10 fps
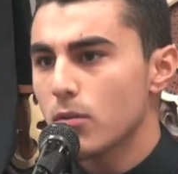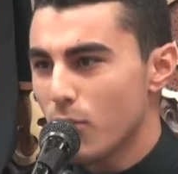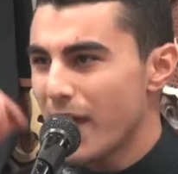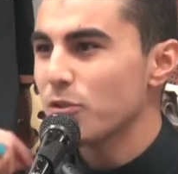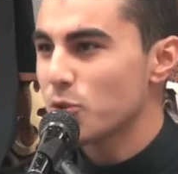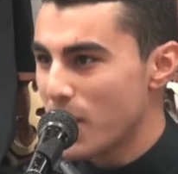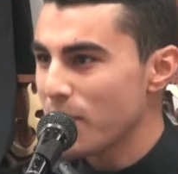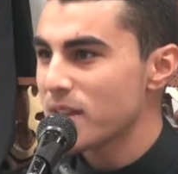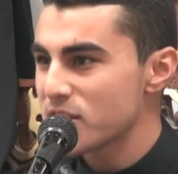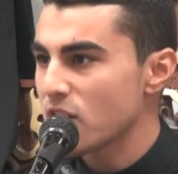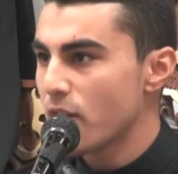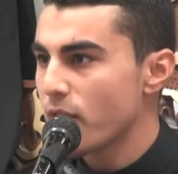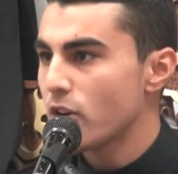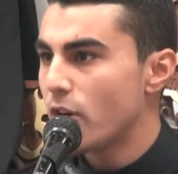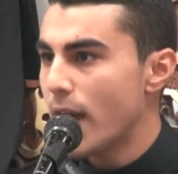without wearing the scarf
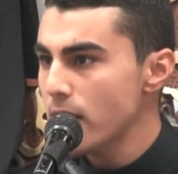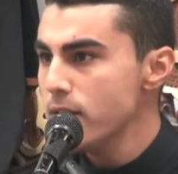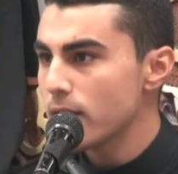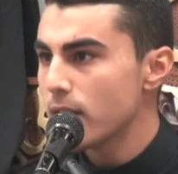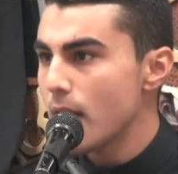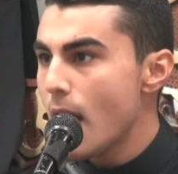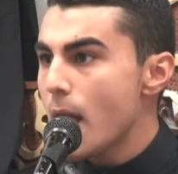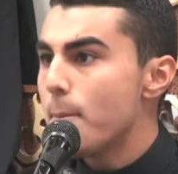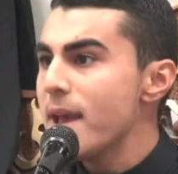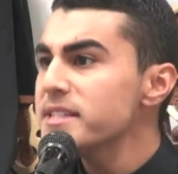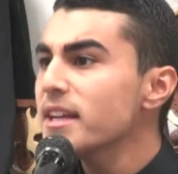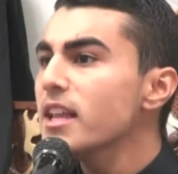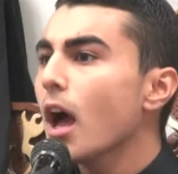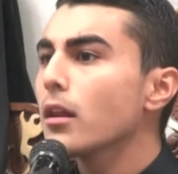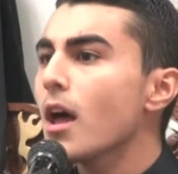on her head?
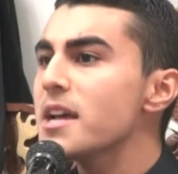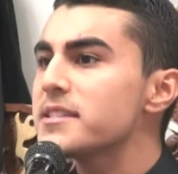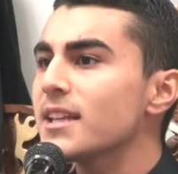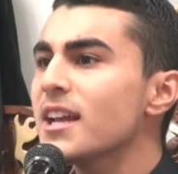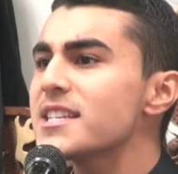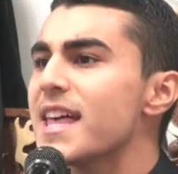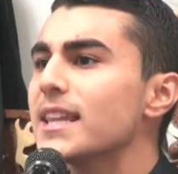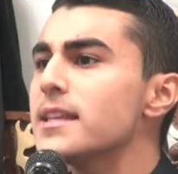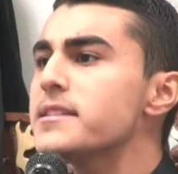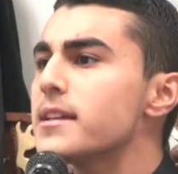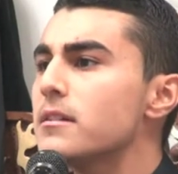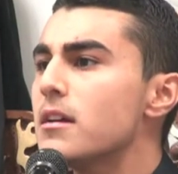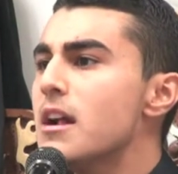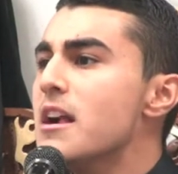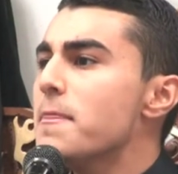Basically, Allah is telling us that, listen,
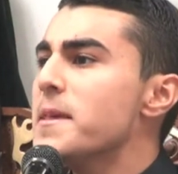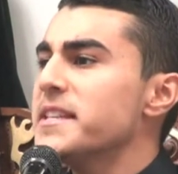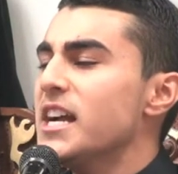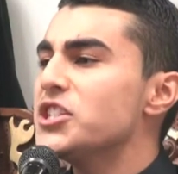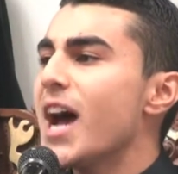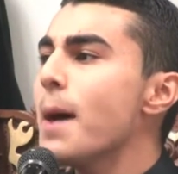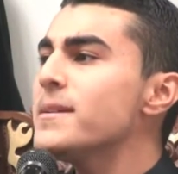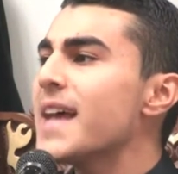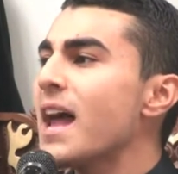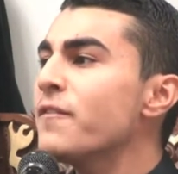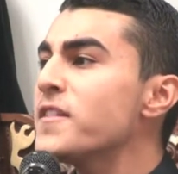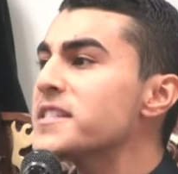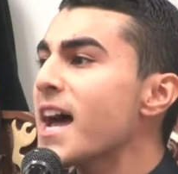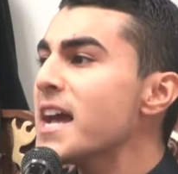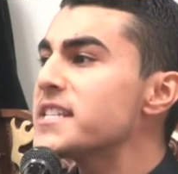this hijab is
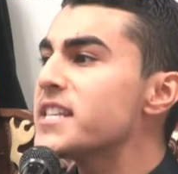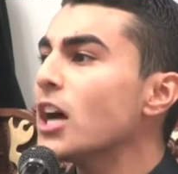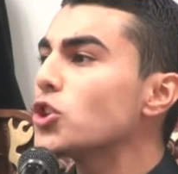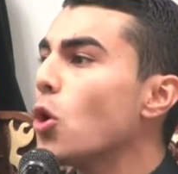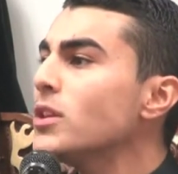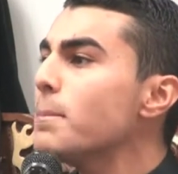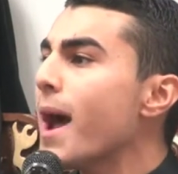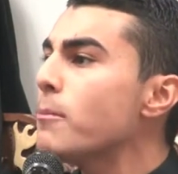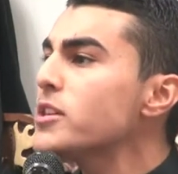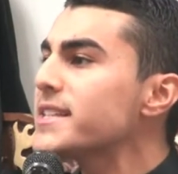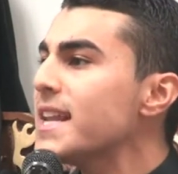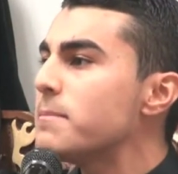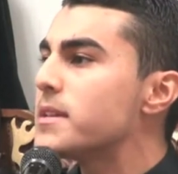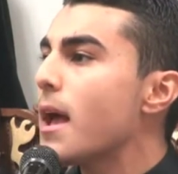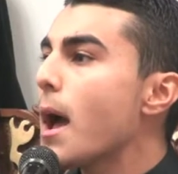emphasized not only by
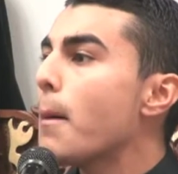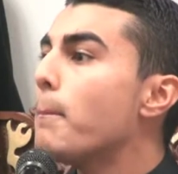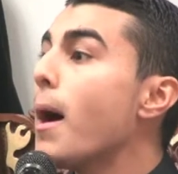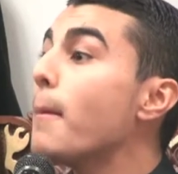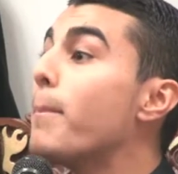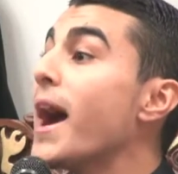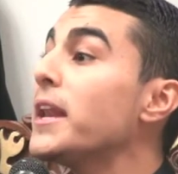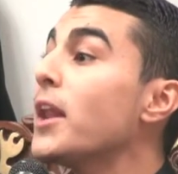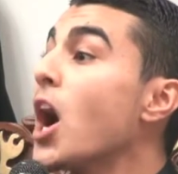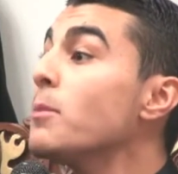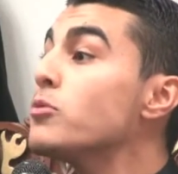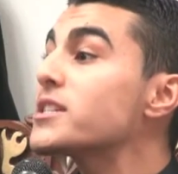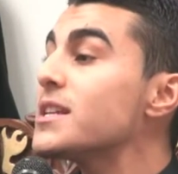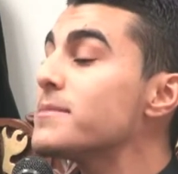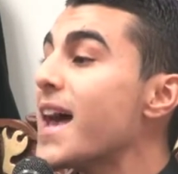Muslims, but by
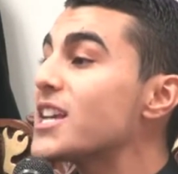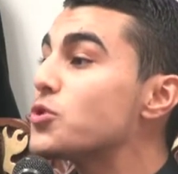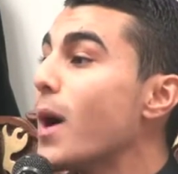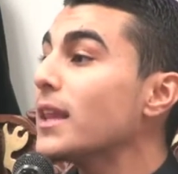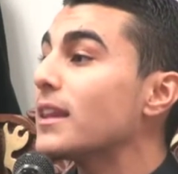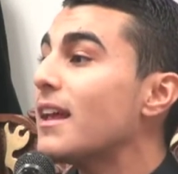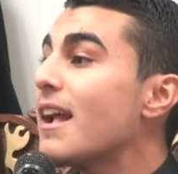non-Muslims as well.